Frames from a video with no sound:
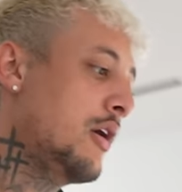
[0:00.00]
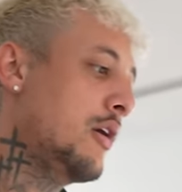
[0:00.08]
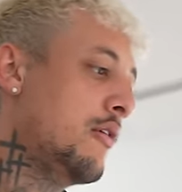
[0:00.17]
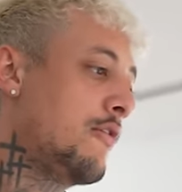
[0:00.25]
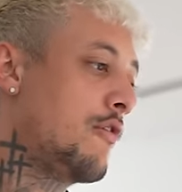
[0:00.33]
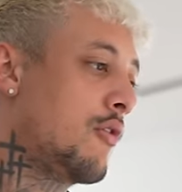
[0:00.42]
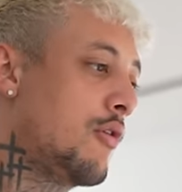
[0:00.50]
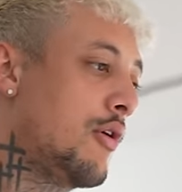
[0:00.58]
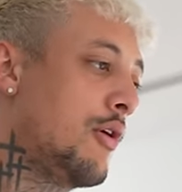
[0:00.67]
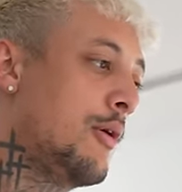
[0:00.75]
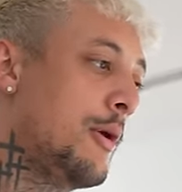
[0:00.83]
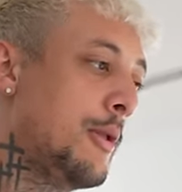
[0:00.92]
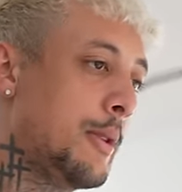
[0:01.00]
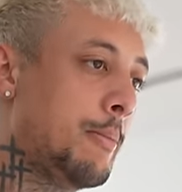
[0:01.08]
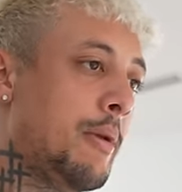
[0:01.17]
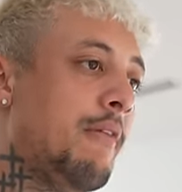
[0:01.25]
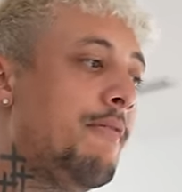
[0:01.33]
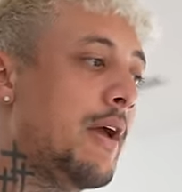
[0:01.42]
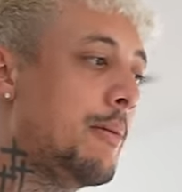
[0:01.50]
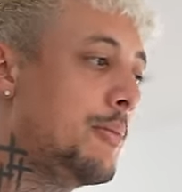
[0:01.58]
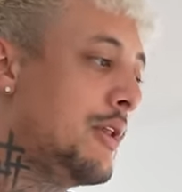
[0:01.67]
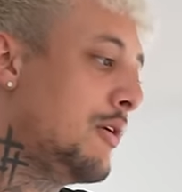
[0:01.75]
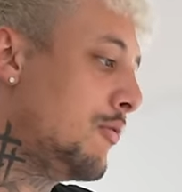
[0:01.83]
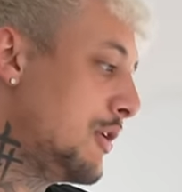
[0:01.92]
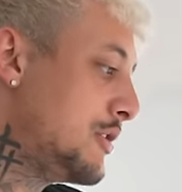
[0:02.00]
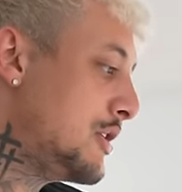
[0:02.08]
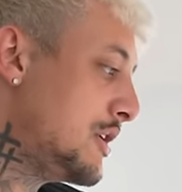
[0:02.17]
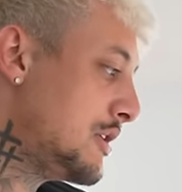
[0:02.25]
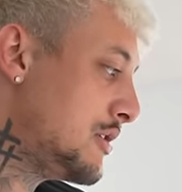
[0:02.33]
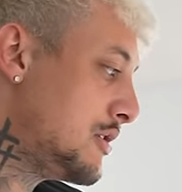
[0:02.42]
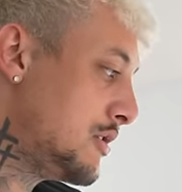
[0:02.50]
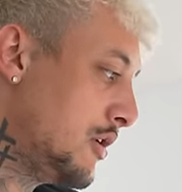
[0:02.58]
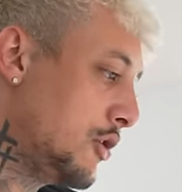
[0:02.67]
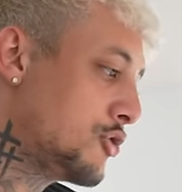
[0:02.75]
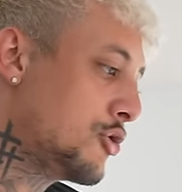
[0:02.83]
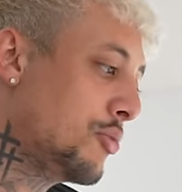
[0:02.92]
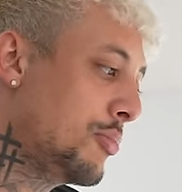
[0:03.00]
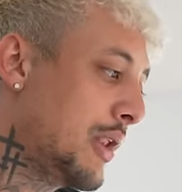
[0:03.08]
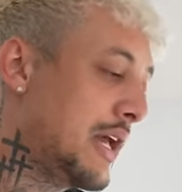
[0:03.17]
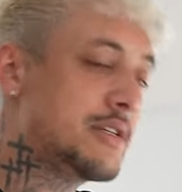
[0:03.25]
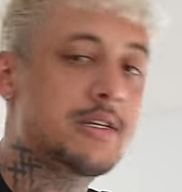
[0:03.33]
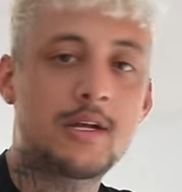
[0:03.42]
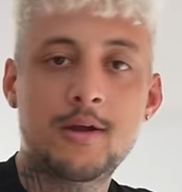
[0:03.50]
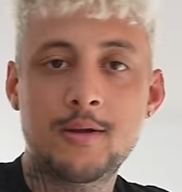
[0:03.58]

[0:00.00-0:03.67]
for my family, which is a true blessing